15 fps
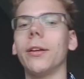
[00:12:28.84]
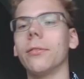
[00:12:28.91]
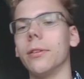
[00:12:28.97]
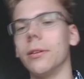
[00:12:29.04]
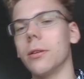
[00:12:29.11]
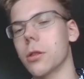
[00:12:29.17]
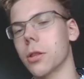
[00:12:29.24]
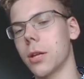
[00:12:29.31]

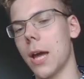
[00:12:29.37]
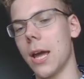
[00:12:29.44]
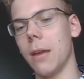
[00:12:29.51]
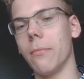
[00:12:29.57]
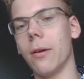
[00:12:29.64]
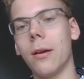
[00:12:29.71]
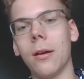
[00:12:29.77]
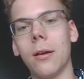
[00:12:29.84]
in this
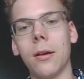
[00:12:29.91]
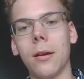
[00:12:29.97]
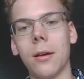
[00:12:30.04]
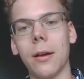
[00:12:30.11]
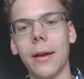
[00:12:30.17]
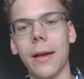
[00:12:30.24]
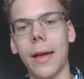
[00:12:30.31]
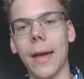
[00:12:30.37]
game.
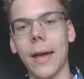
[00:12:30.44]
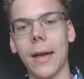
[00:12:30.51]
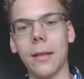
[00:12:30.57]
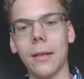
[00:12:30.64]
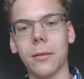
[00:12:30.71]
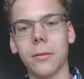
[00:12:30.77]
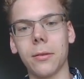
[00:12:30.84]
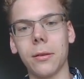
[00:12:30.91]

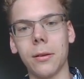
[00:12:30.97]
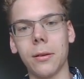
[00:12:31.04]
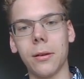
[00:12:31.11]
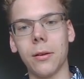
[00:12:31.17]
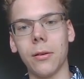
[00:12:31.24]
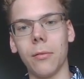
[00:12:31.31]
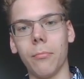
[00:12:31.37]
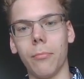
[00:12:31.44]
And
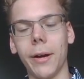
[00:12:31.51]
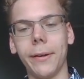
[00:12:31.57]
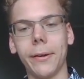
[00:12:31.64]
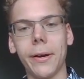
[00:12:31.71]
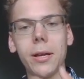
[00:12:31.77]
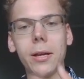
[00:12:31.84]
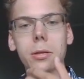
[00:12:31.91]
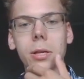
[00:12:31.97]
my
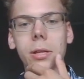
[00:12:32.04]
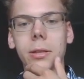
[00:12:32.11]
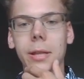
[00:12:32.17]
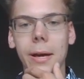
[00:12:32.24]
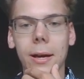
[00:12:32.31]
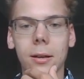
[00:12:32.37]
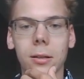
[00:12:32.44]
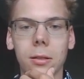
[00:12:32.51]
knight is
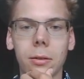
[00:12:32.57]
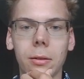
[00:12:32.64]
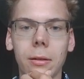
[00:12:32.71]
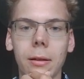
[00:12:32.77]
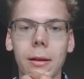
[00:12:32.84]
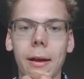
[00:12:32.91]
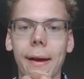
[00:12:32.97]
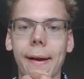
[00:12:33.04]
attacked
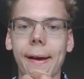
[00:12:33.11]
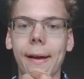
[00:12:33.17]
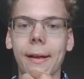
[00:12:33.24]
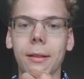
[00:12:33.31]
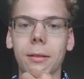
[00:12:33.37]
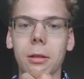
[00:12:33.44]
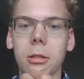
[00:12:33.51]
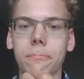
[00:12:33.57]

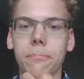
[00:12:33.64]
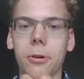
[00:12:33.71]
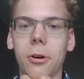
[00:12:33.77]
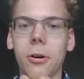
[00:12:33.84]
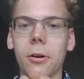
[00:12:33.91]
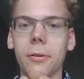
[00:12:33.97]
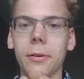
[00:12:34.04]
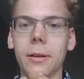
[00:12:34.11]
and this
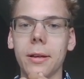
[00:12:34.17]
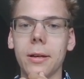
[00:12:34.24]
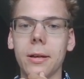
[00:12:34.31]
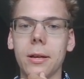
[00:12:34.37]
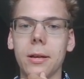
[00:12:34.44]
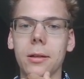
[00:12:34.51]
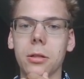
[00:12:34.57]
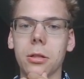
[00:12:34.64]
pawn
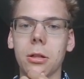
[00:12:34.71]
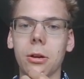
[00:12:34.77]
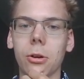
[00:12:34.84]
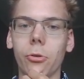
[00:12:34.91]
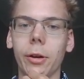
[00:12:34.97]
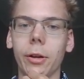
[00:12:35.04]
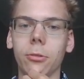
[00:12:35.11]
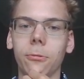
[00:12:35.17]
is
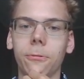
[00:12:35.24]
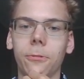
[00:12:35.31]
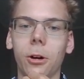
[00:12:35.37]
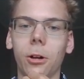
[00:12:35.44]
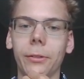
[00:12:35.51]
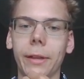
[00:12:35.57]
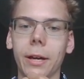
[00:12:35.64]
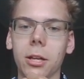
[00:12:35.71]
going to
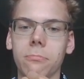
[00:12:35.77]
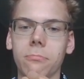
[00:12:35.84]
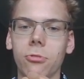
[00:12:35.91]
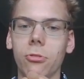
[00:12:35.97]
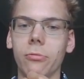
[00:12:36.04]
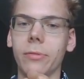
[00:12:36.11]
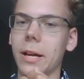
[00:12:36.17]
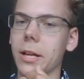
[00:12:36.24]
fall next
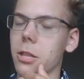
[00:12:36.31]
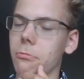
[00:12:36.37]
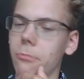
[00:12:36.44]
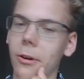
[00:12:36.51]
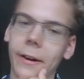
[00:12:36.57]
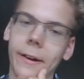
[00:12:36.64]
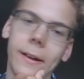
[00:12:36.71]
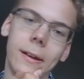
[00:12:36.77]
move. That's
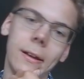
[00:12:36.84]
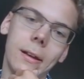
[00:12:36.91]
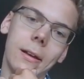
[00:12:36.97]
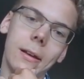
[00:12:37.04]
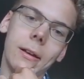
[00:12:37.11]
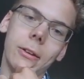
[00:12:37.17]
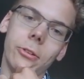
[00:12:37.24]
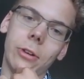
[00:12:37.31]
why
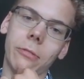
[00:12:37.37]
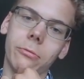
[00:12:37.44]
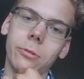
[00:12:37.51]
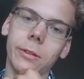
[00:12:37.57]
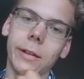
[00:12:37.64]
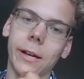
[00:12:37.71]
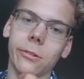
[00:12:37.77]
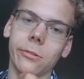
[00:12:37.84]
you have to
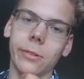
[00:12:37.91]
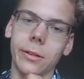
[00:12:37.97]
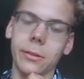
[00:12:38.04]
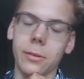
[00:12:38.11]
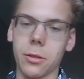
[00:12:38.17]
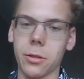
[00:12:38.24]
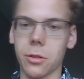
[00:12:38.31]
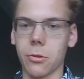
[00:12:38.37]
calculate
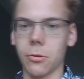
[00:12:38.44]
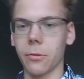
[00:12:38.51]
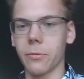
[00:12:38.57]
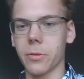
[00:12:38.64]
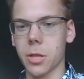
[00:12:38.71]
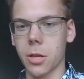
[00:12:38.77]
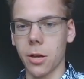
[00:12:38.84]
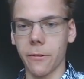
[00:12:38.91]
this sort of
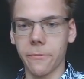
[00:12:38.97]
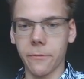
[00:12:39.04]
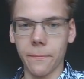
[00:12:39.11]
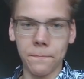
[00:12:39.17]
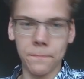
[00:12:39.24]
stuff.